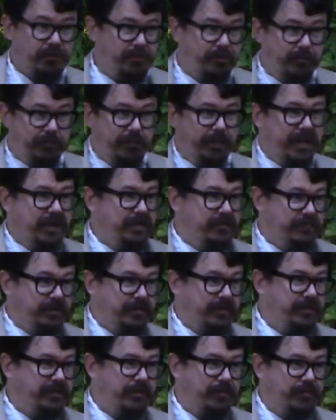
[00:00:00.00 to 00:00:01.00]
to
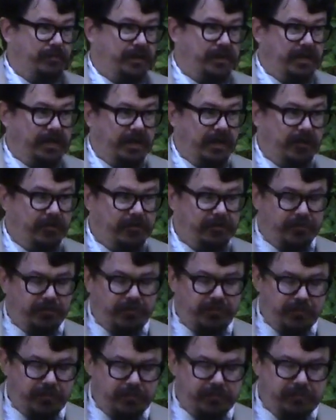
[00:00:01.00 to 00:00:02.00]
benefit somebody
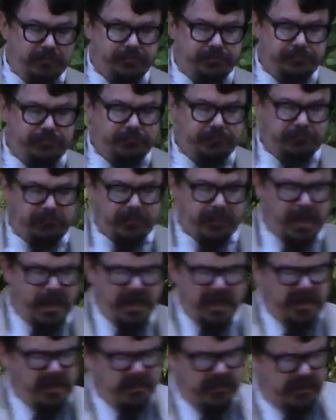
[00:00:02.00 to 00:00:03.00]
else.
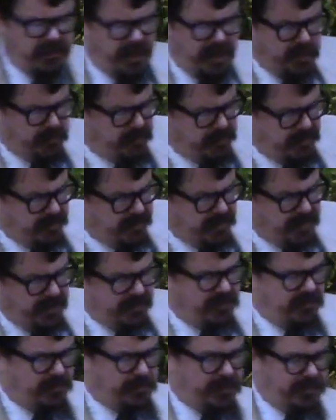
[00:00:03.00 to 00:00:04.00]
Solomon doesn't
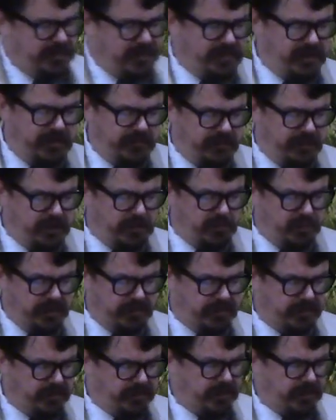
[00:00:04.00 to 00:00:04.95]
get specific with us